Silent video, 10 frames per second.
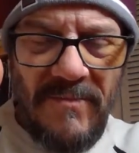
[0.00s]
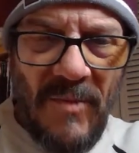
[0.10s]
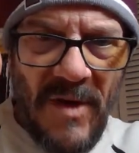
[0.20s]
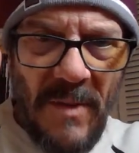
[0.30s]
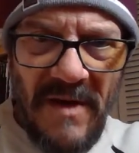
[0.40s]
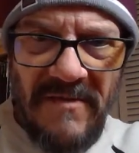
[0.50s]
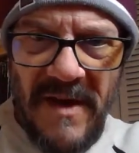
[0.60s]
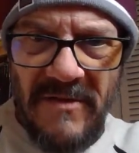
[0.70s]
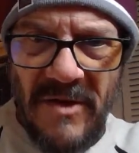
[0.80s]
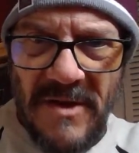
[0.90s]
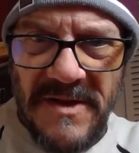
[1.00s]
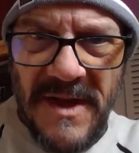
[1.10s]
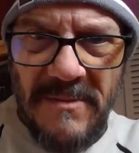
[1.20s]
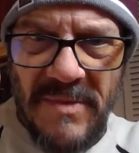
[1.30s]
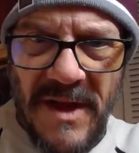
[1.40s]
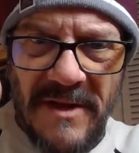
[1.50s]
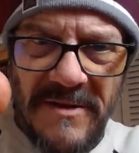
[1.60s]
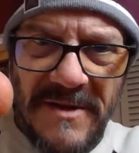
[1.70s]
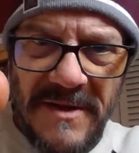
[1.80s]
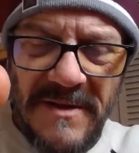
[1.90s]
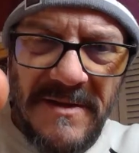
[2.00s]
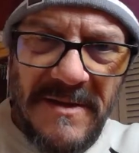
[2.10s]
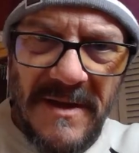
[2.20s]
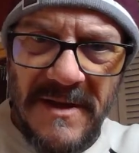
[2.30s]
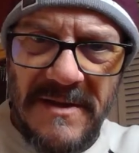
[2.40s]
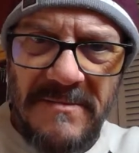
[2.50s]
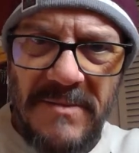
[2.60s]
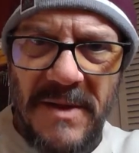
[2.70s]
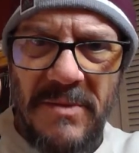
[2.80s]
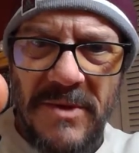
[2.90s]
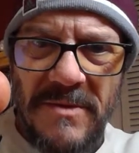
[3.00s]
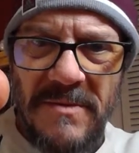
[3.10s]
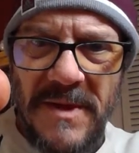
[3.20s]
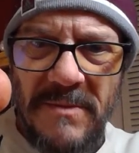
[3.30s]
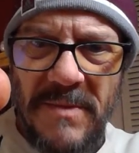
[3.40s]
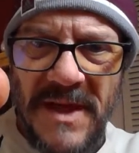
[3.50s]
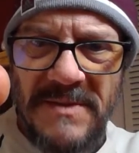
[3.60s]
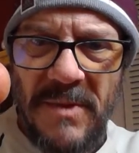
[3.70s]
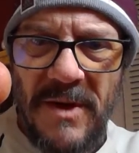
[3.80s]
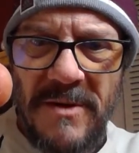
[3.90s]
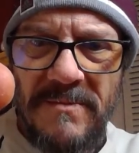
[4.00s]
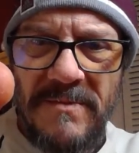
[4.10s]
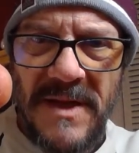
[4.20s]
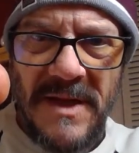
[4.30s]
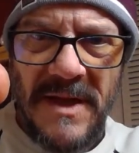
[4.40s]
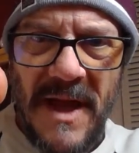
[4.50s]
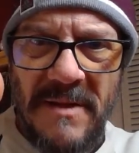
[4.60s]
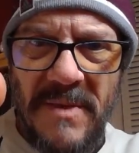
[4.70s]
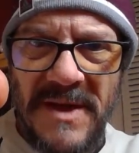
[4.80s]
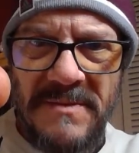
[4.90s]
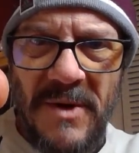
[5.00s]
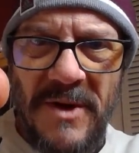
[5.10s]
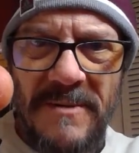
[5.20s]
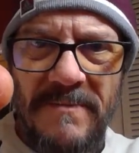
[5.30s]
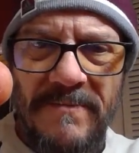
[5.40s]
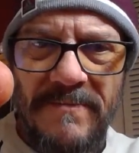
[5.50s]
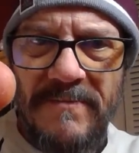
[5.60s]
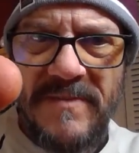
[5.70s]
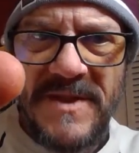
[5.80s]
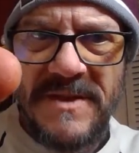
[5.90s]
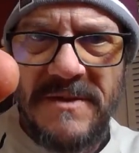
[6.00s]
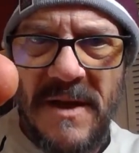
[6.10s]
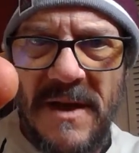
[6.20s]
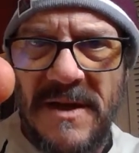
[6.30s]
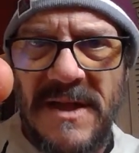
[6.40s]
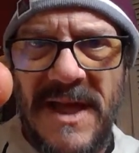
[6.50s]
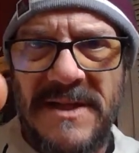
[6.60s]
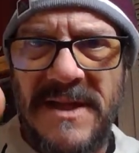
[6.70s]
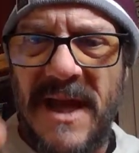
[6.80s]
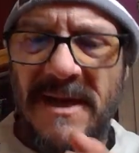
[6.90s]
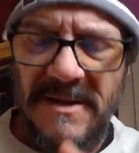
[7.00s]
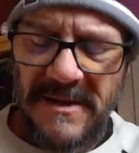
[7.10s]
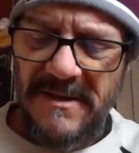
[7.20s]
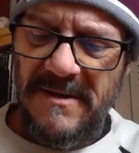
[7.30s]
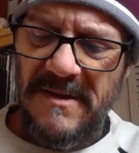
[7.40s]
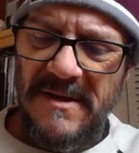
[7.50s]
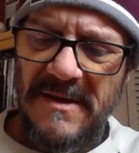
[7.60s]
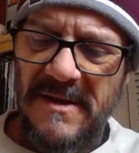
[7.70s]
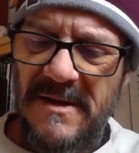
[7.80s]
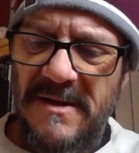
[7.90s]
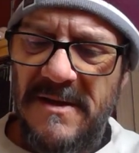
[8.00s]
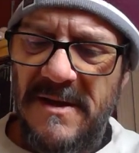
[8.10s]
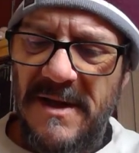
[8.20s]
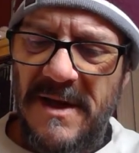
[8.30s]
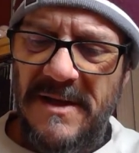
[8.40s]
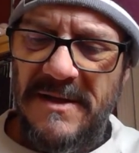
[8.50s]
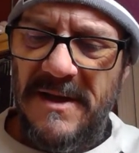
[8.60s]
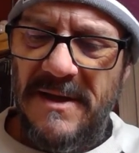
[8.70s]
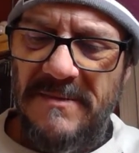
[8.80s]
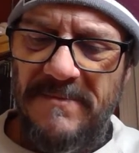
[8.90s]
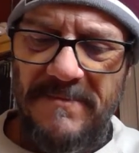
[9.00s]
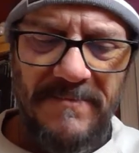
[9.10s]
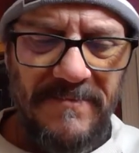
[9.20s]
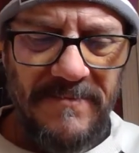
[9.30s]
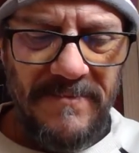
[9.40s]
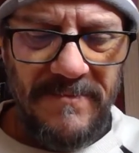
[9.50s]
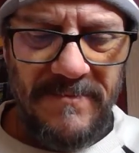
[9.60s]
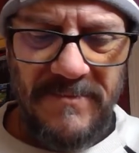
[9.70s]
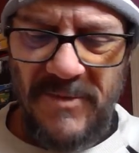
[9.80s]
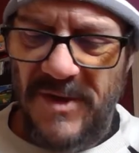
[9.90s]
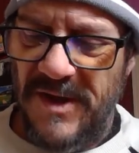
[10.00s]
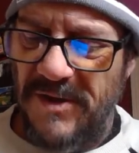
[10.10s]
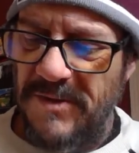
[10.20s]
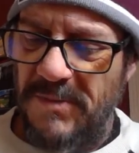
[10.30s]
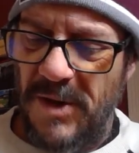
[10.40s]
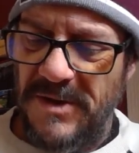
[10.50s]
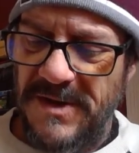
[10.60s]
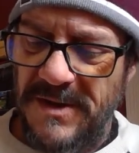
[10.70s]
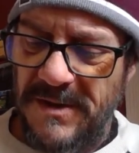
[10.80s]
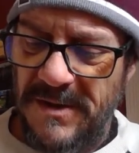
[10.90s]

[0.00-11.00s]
of my favorite all-time players and people in baseball, in and out of baseball. Just class act and really good person.